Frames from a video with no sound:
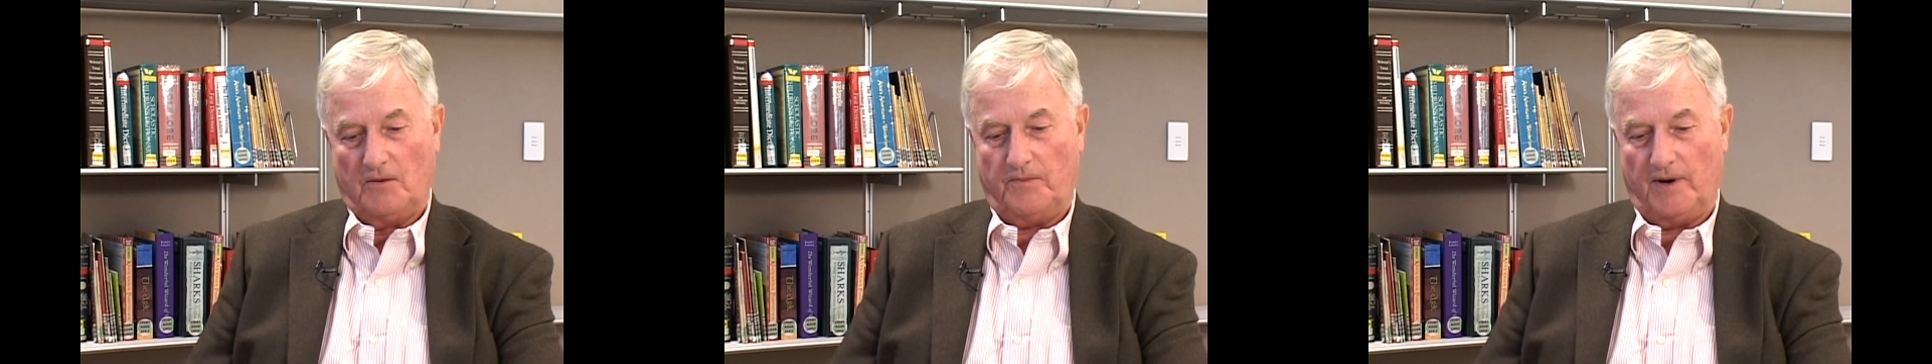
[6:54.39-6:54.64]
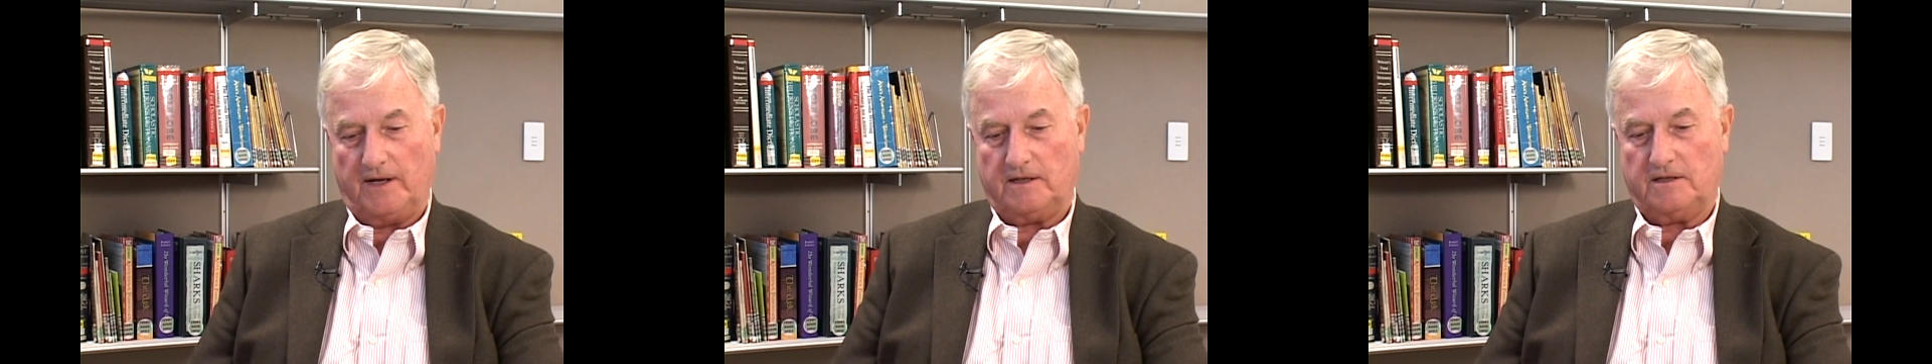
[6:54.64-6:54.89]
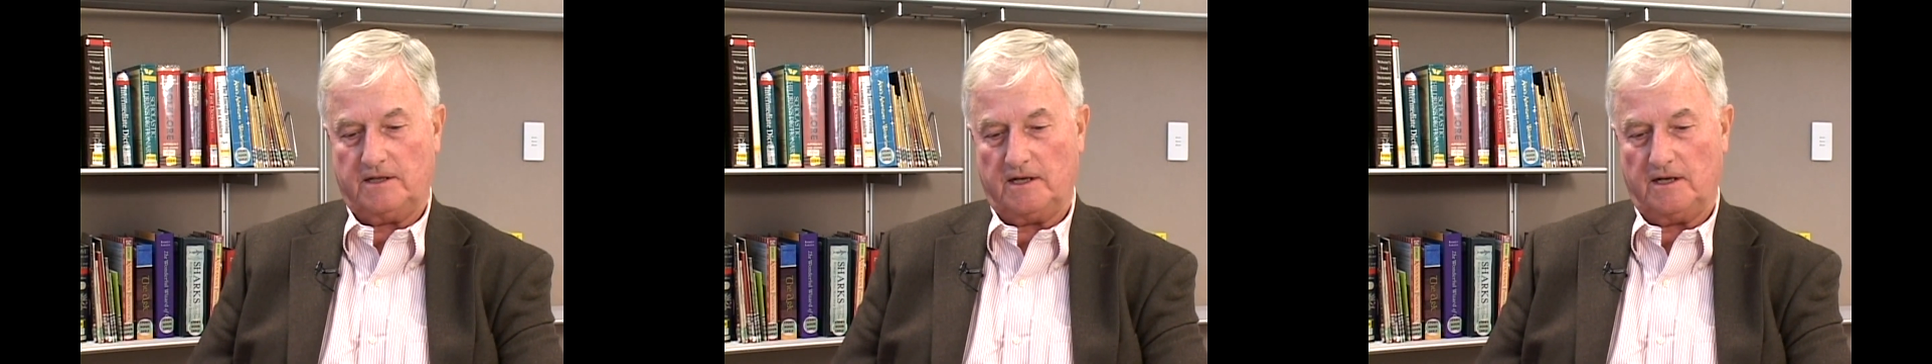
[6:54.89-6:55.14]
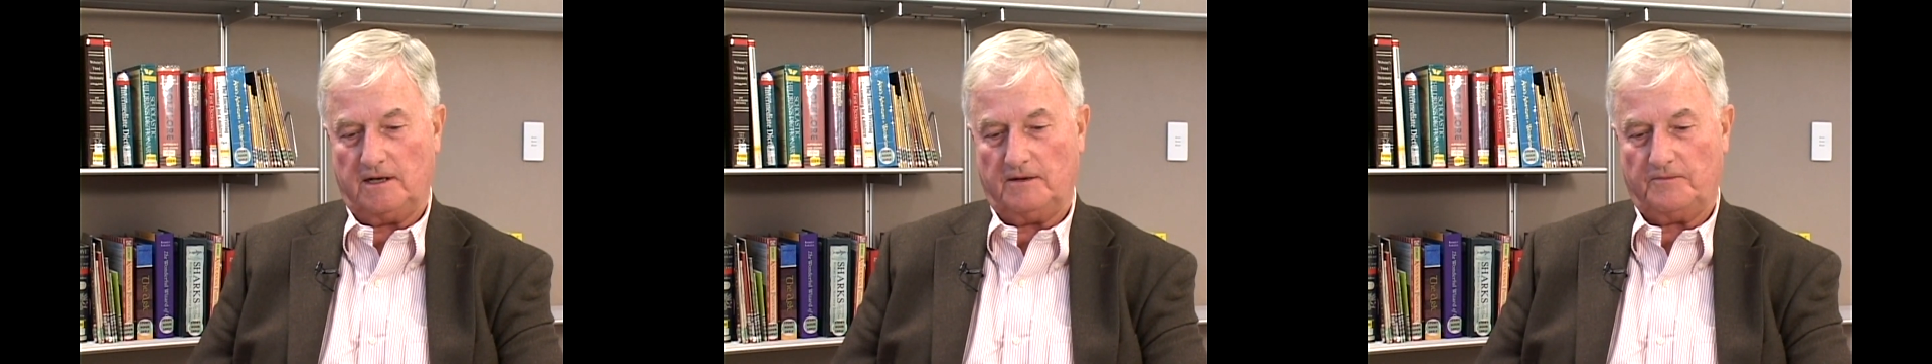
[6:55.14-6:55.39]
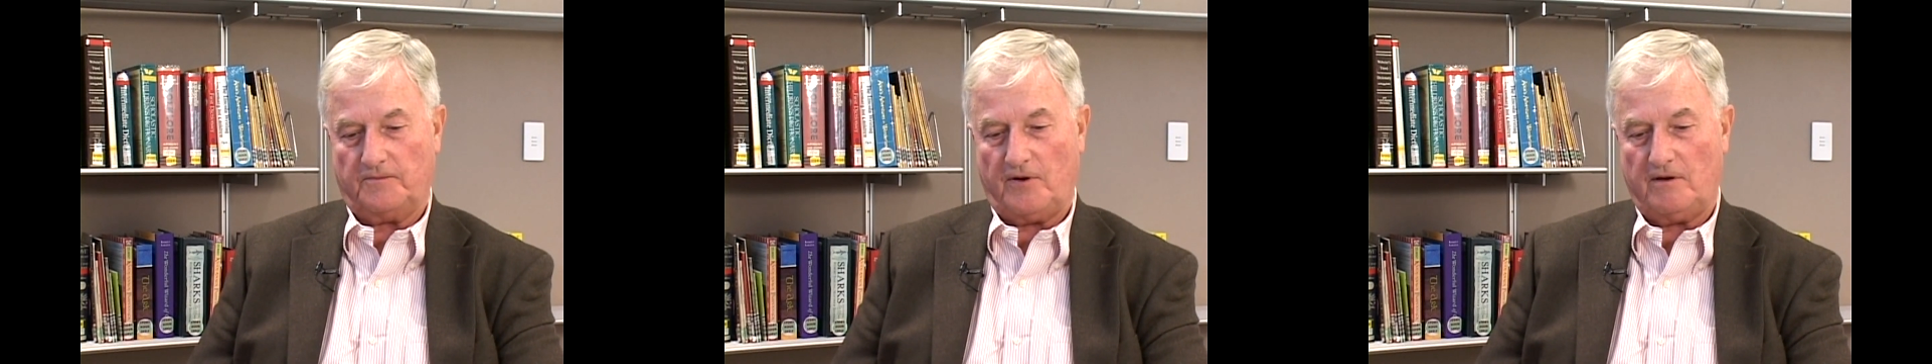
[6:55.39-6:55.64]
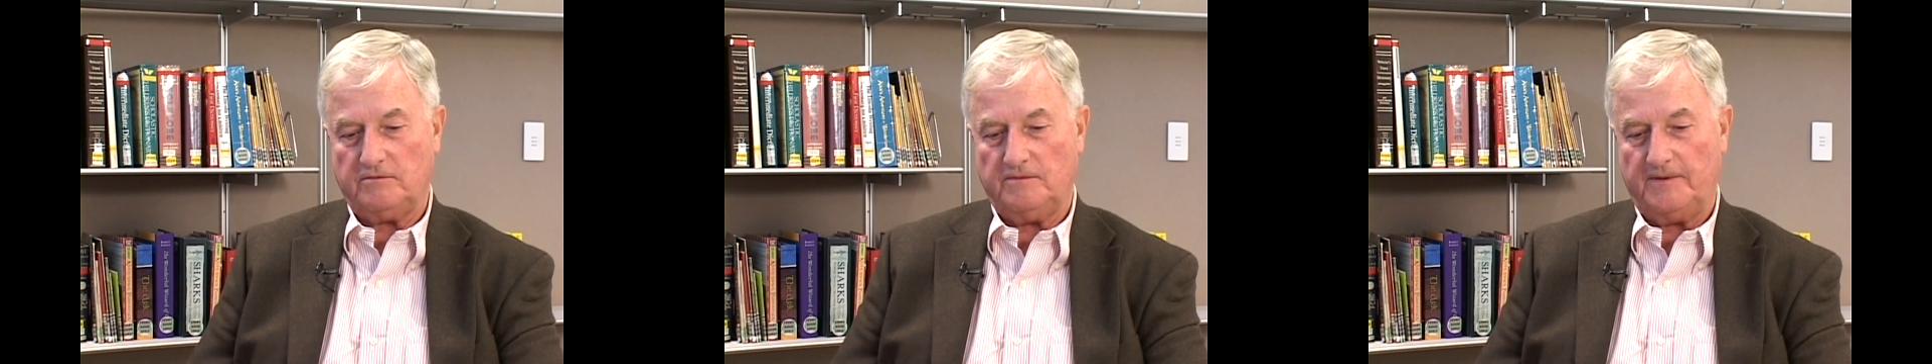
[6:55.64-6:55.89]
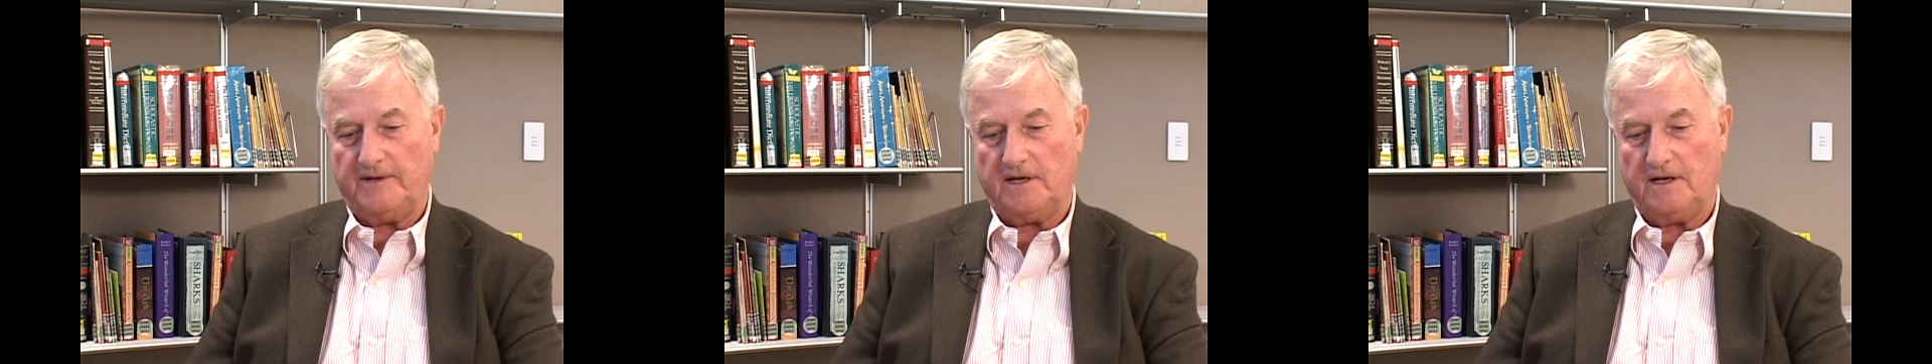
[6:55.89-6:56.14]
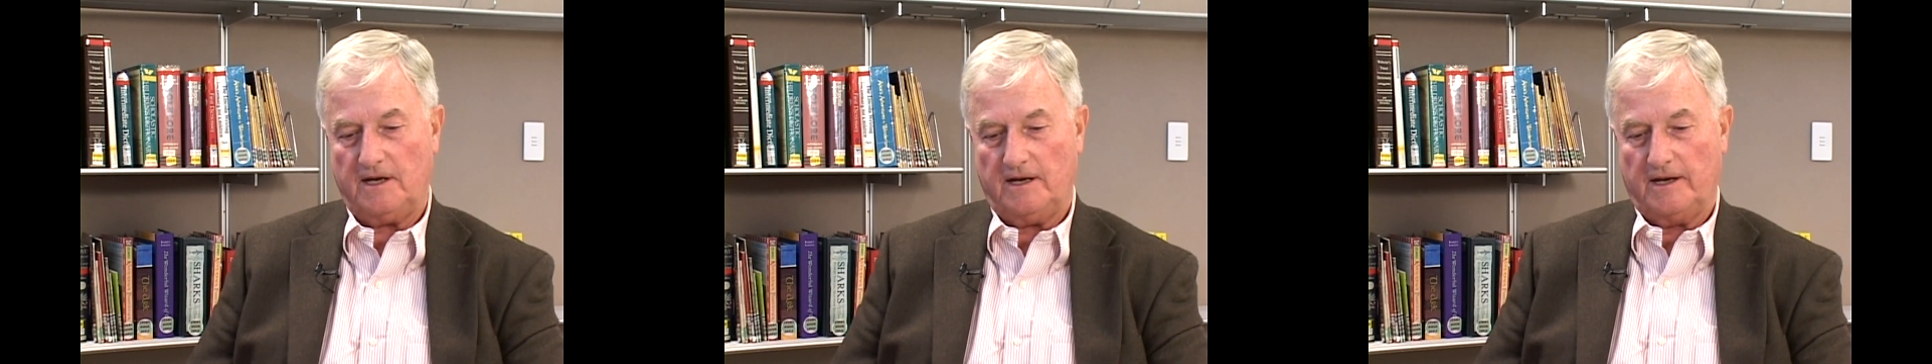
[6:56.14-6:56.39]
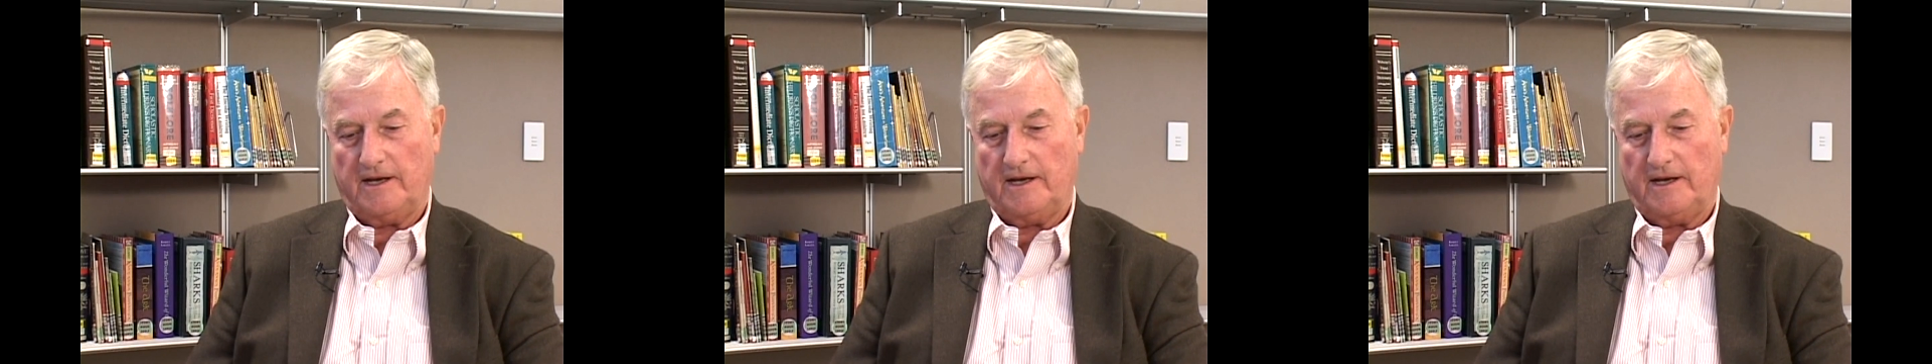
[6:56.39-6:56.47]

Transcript: but probably